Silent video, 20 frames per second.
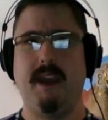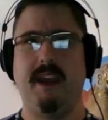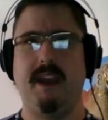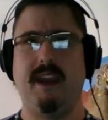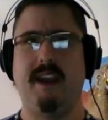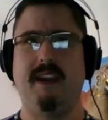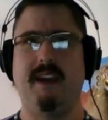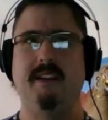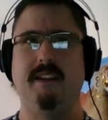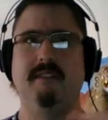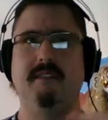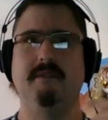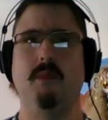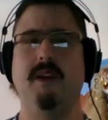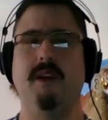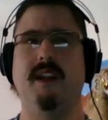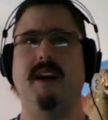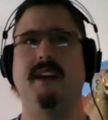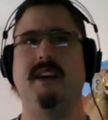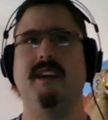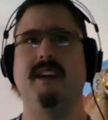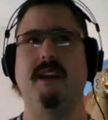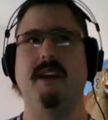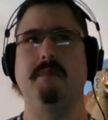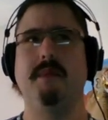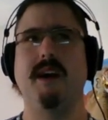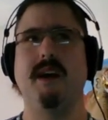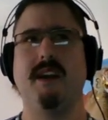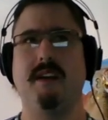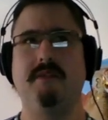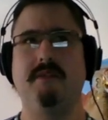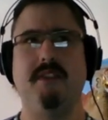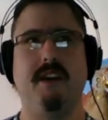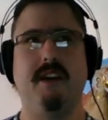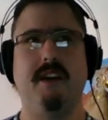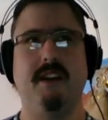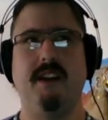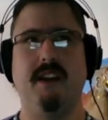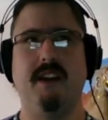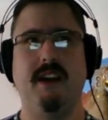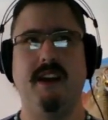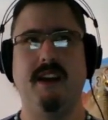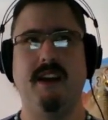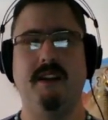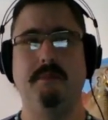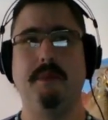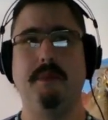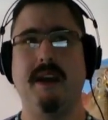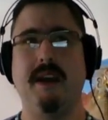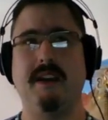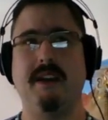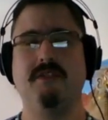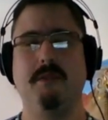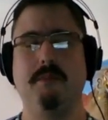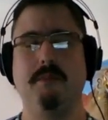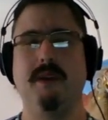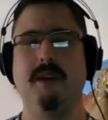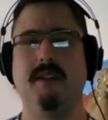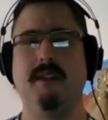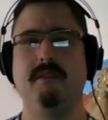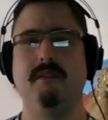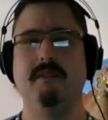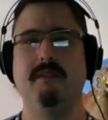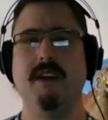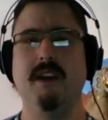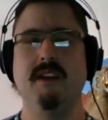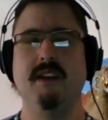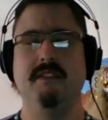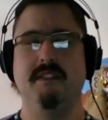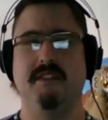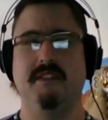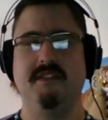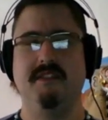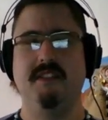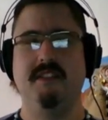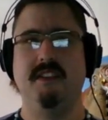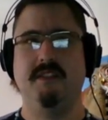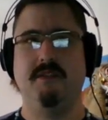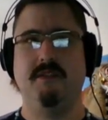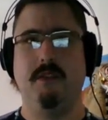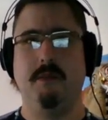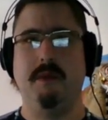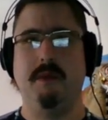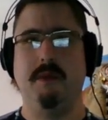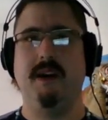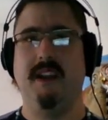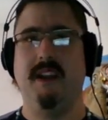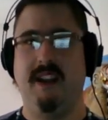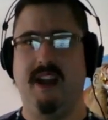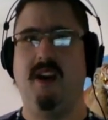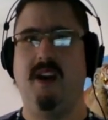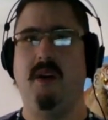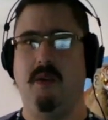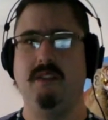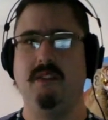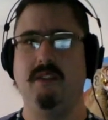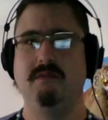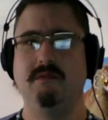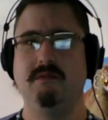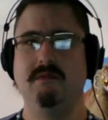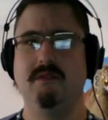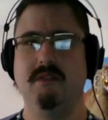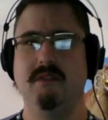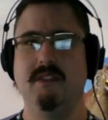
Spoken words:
And when I came back, I found out I had actually been deceased for about an hour.